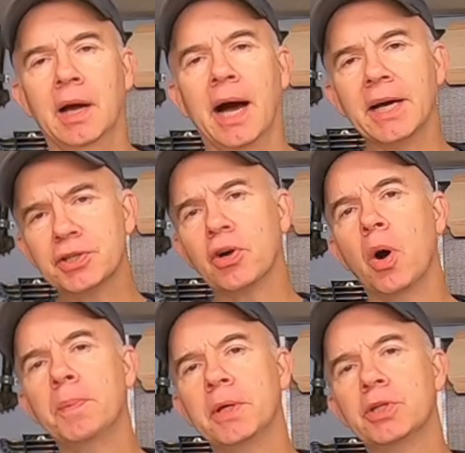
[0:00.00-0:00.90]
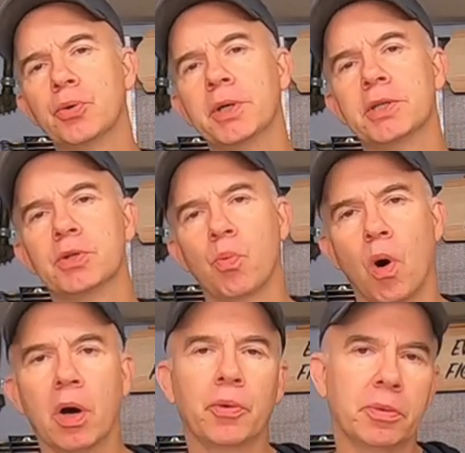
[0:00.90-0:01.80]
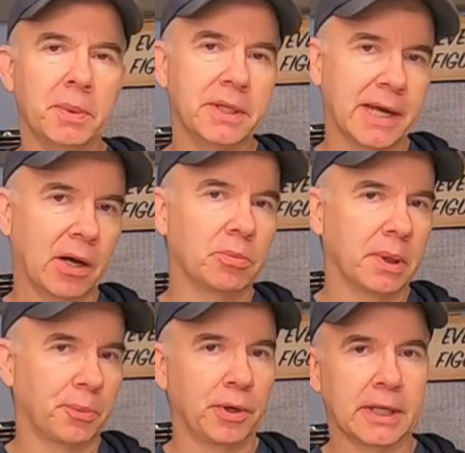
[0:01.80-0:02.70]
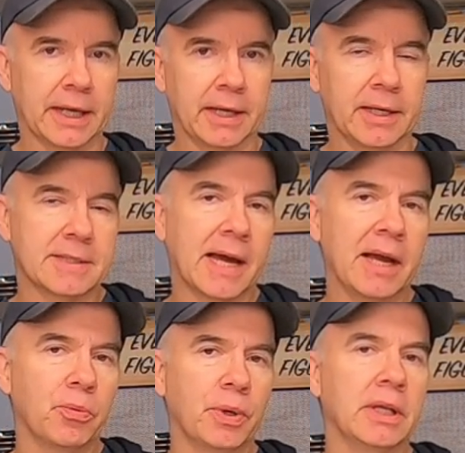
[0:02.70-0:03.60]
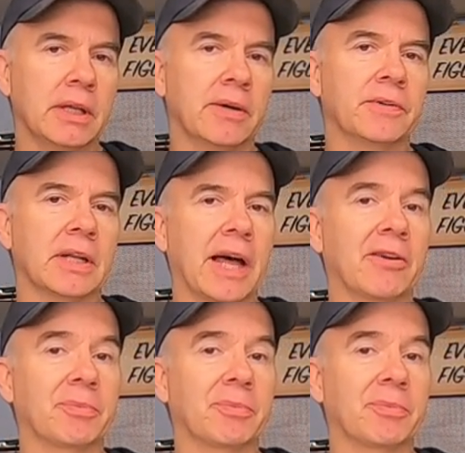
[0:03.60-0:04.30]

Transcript: I sure hope you enjoyed this walk with me down memory lane as I relived a lot